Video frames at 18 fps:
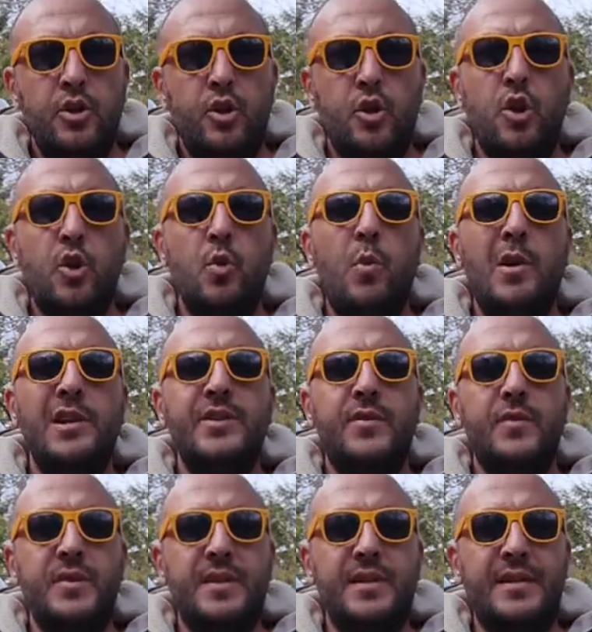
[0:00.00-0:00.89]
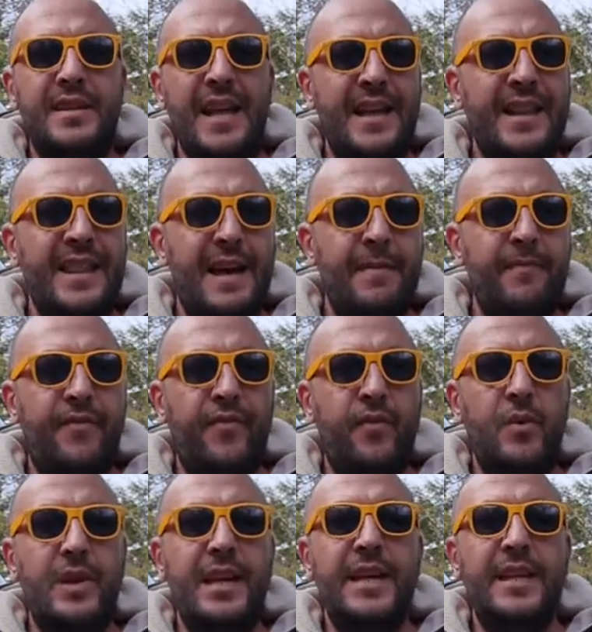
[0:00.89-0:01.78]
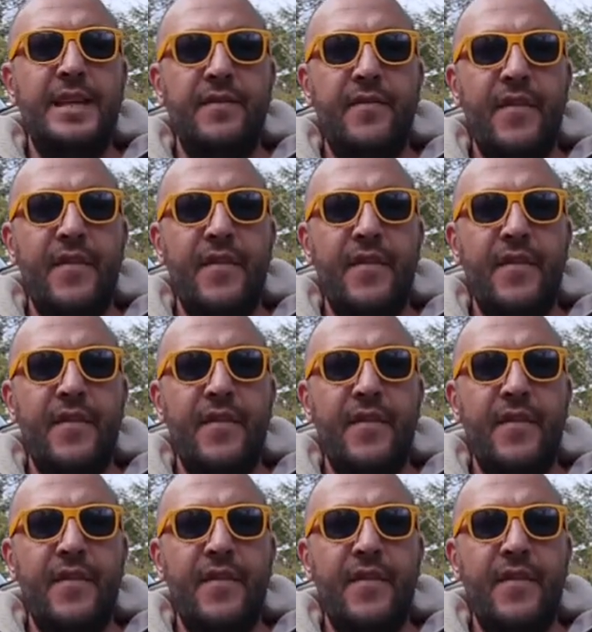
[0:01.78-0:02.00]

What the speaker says: Do you want to stand up fully in the